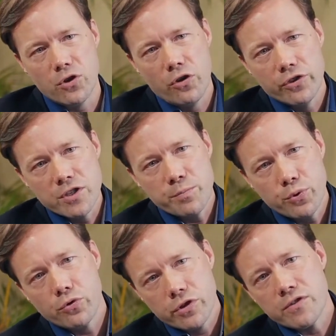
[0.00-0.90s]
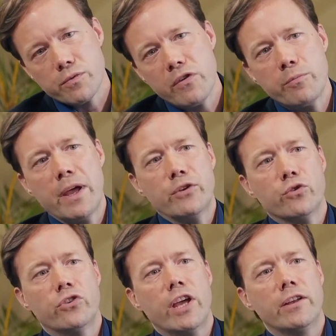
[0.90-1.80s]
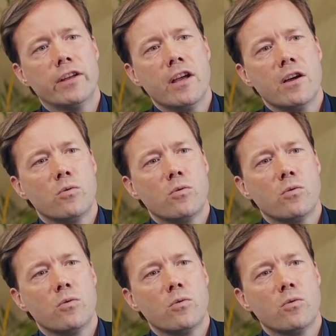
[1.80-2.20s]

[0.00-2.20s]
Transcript: on this progress we've made to date